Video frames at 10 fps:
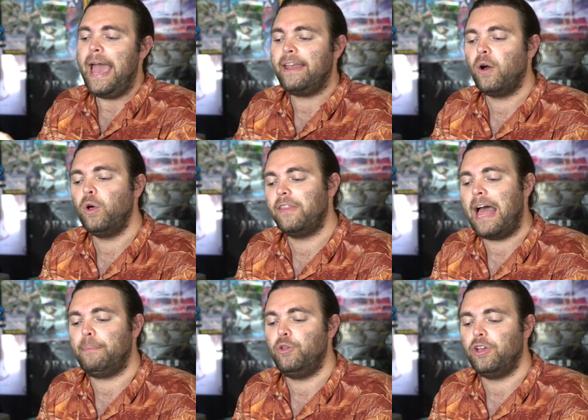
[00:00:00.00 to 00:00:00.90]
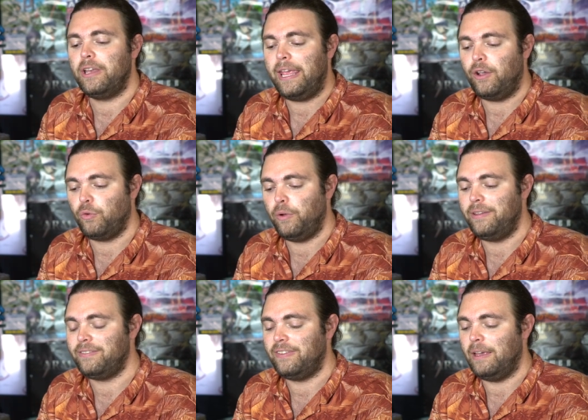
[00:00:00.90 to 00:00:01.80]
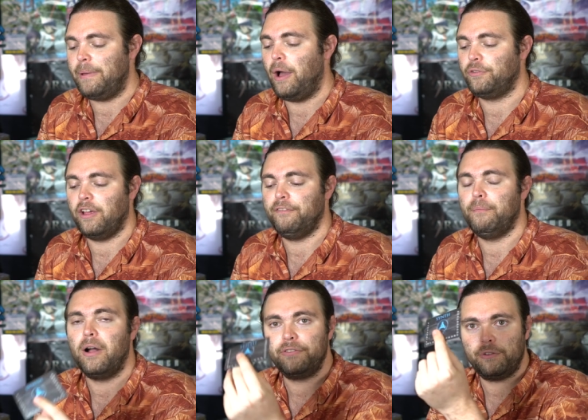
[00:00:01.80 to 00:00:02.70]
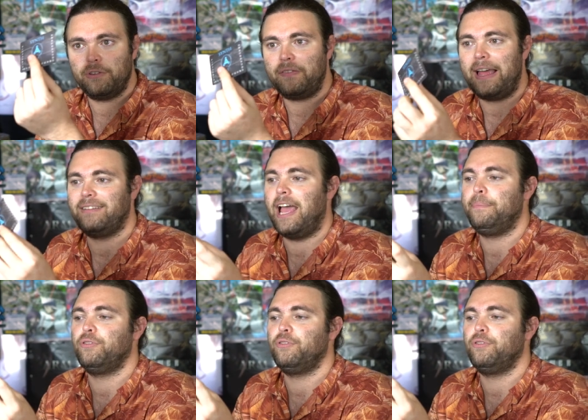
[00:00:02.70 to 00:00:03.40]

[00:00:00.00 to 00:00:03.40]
And not only that, but you can increase the amount of monsters of that type.